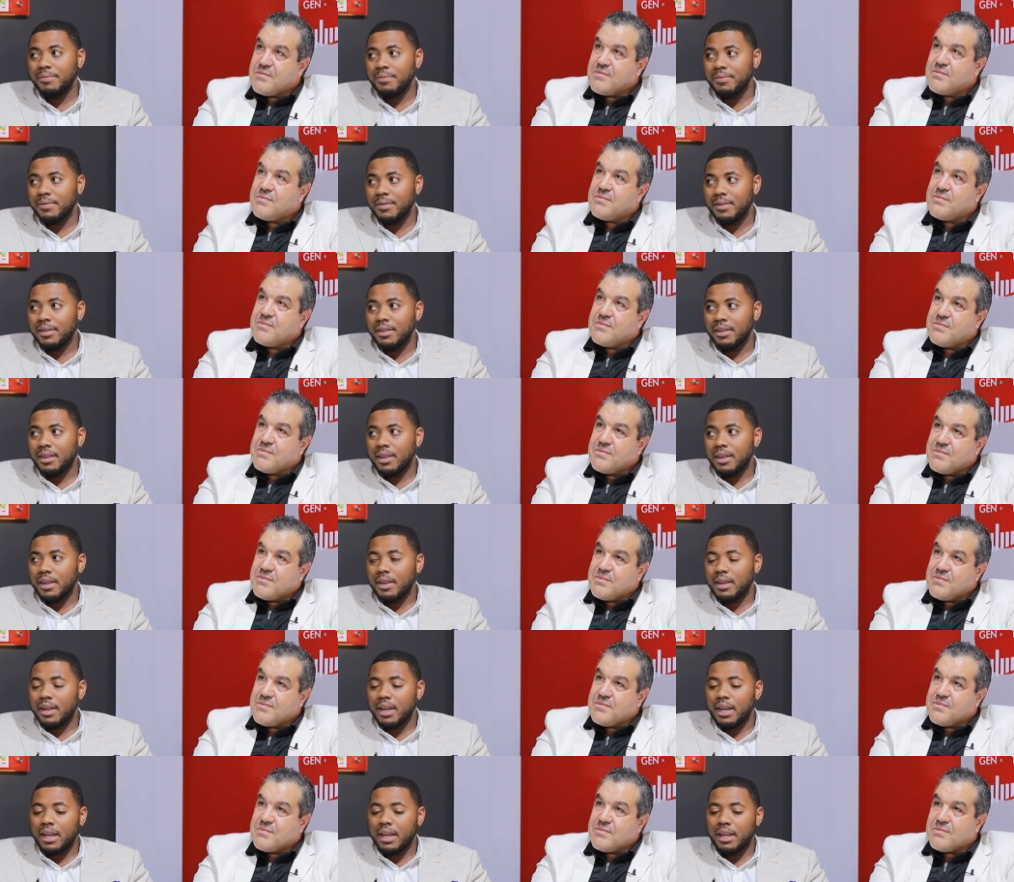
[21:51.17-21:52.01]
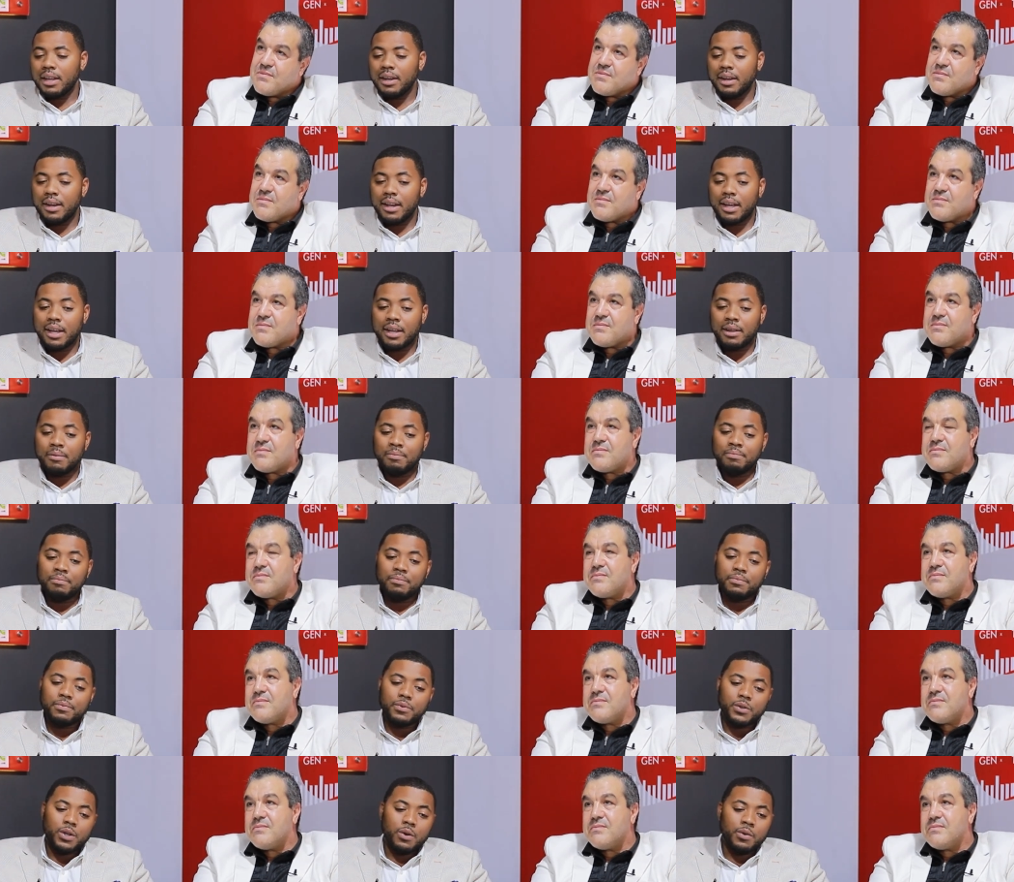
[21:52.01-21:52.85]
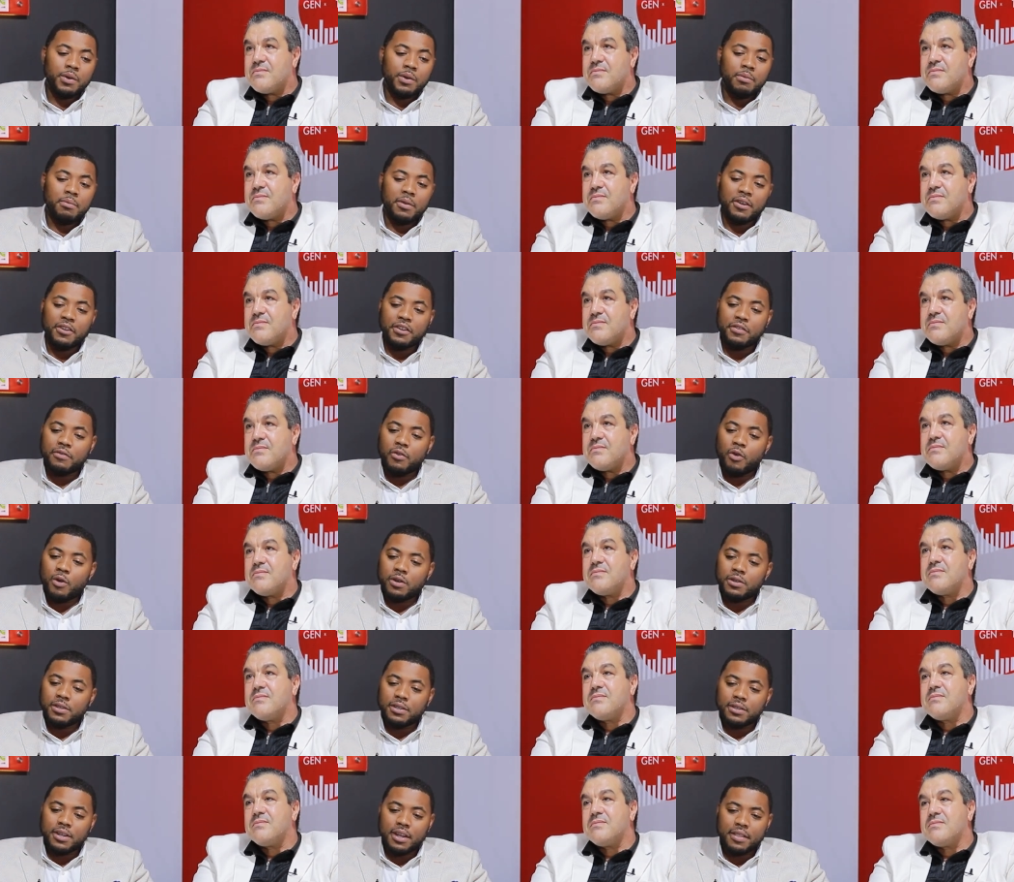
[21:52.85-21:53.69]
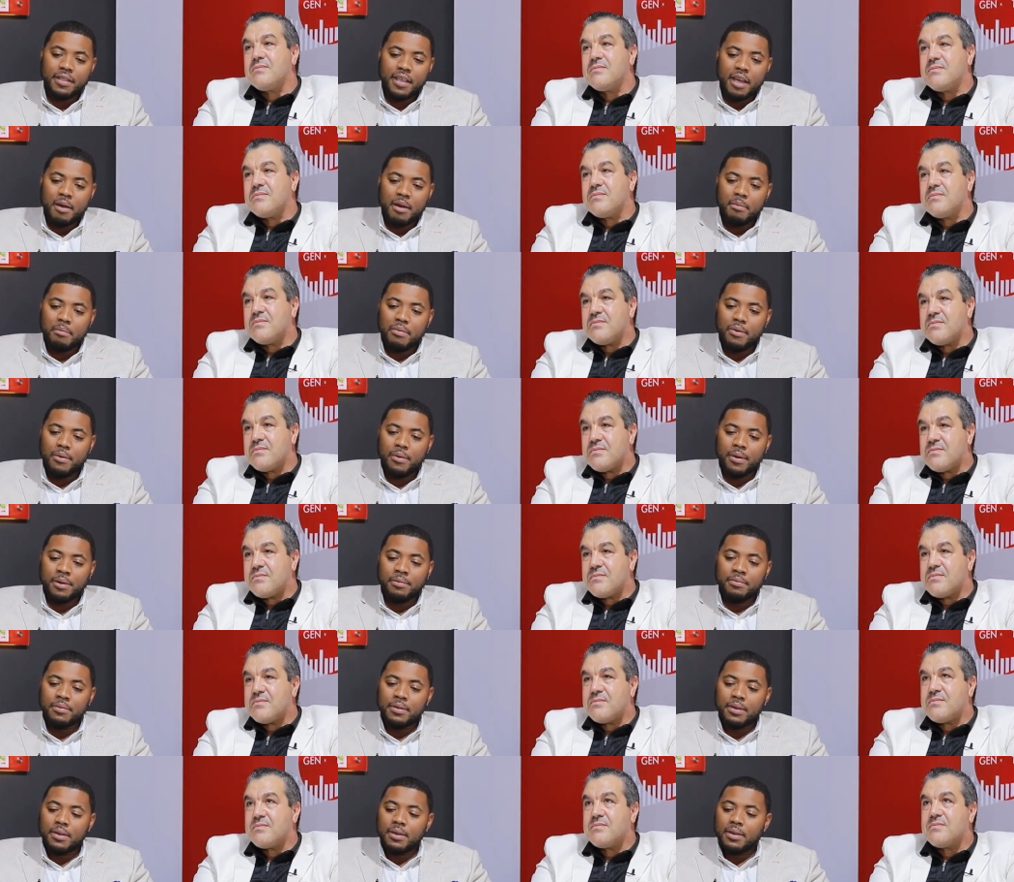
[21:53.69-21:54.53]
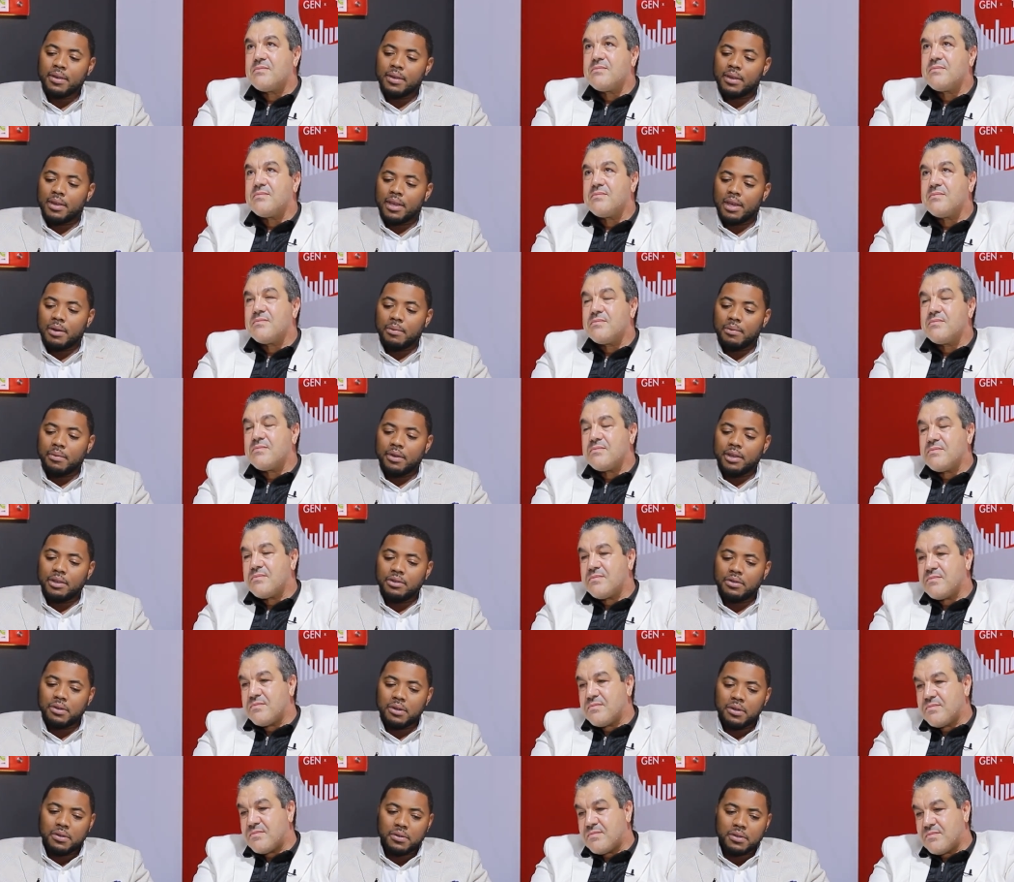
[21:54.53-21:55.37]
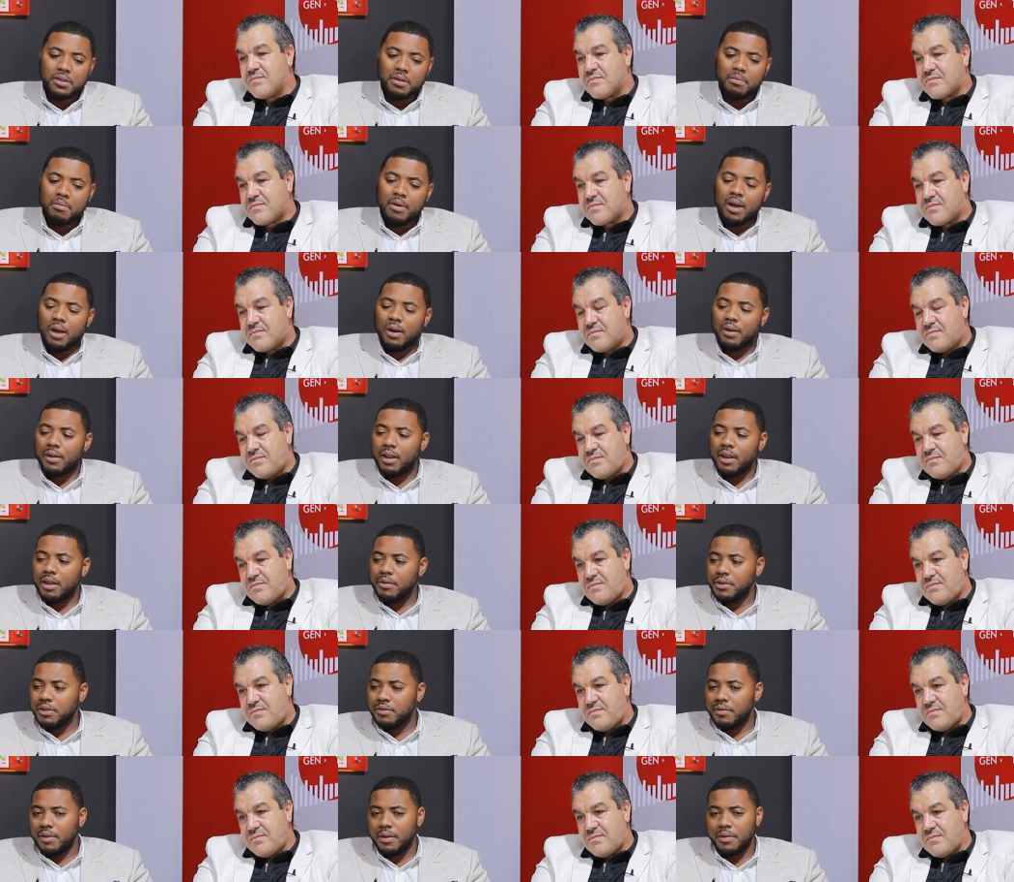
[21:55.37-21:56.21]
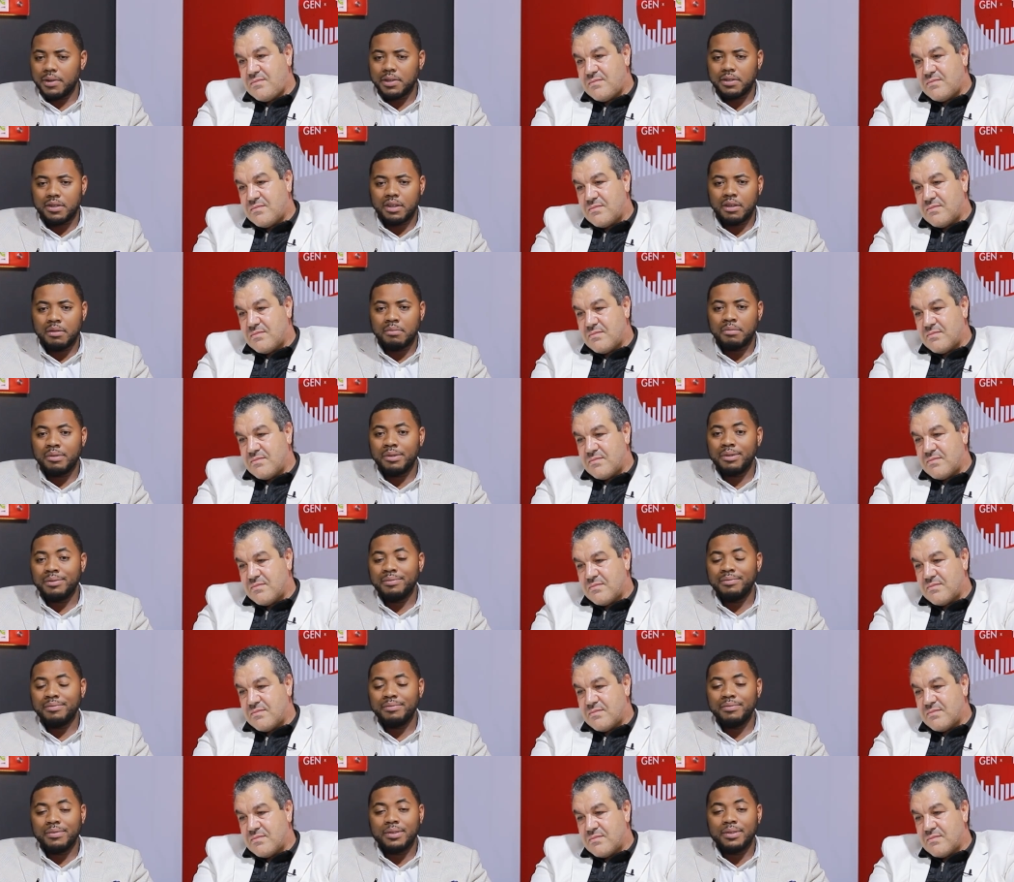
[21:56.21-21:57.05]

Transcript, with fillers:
Speaker 1: Mm -hmm. And um, so we merged forces at that point, and we introduced the model that was very simple.